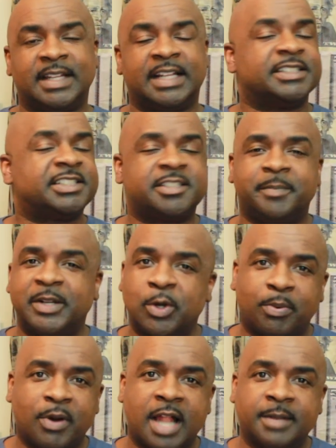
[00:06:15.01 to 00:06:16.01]
There should be no
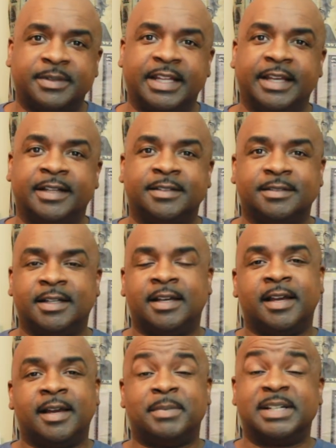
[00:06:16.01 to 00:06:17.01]
problem there.
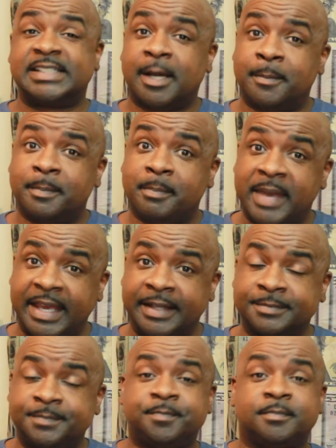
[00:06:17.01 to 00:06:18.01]
But some
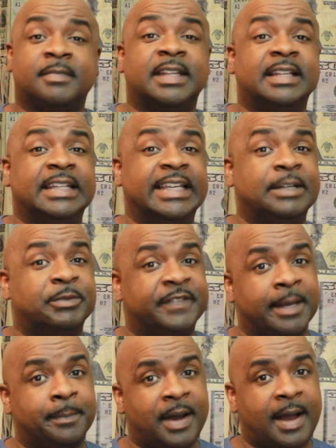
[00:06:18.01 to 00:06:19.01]
men lead with
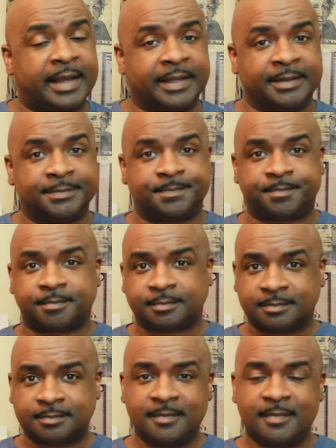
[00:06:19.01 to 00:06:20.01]
their pocket.
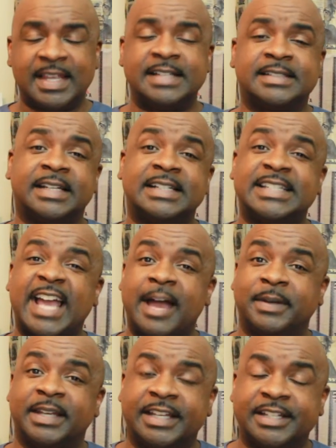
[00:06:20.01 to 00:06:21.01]
Instead of
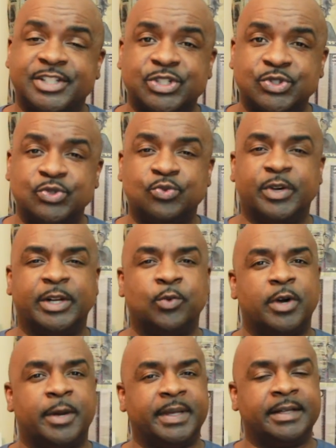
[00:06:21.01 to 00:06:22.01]
tapping into what a
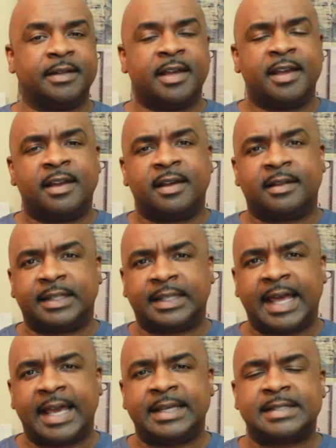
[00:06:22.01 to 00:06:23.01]
woman
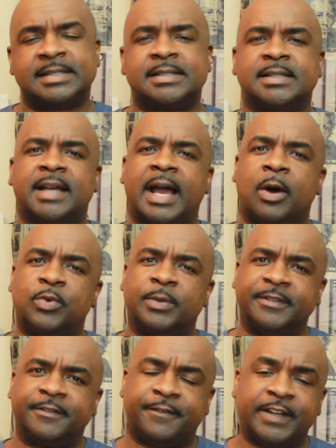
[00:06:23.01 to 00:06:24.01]
likes, how a
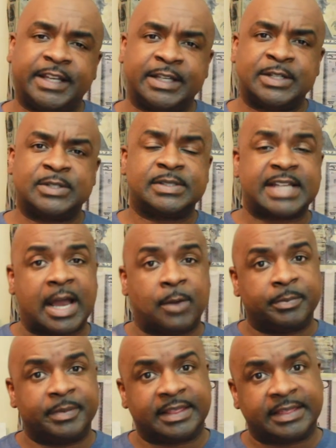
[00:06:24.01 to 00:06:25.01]
woman feels, how a
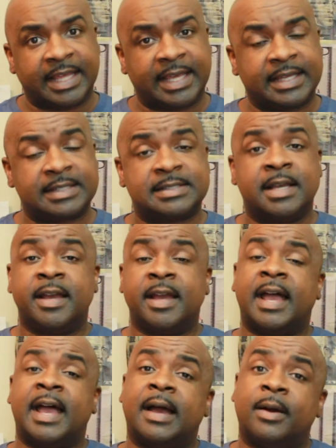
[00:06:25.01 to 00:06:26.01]
woman thinks,
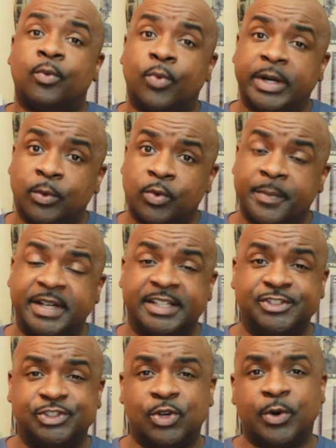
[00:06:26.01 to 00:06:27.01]
what a woman
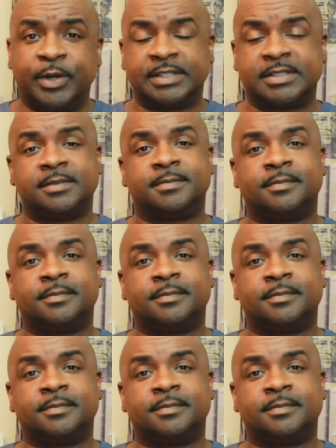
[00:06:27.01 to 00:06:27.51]
enjoys.